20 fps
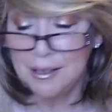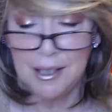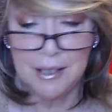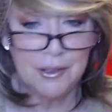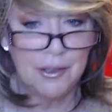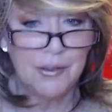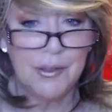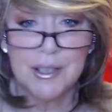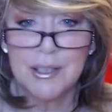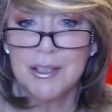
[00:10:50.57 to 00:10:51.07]
I
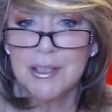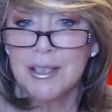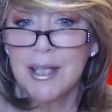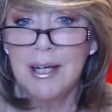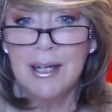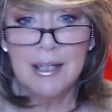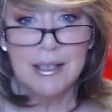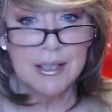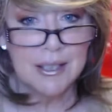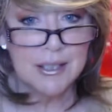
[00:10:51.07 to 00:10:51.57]
know it's
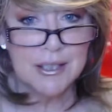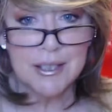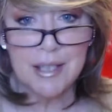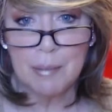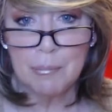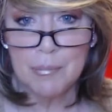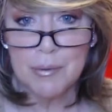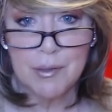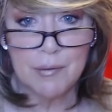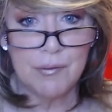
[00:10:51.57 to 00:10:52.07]
the
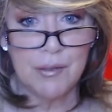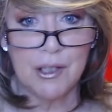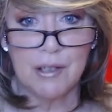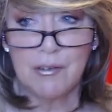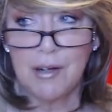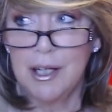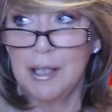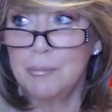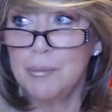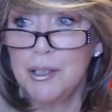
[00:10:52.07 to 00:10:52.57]
stems of the
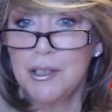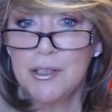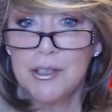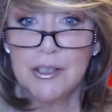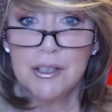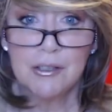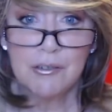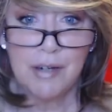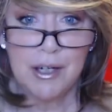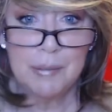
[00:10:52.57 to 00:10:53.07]
grapes, it's the
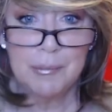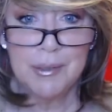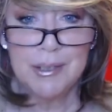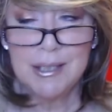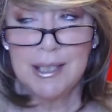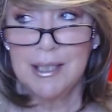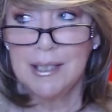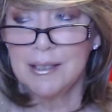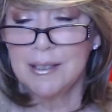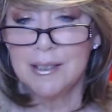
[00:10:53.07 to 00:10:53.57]
grape
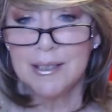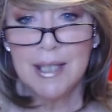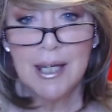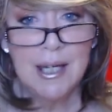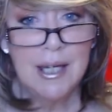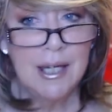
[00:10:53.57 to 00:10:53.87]
skins.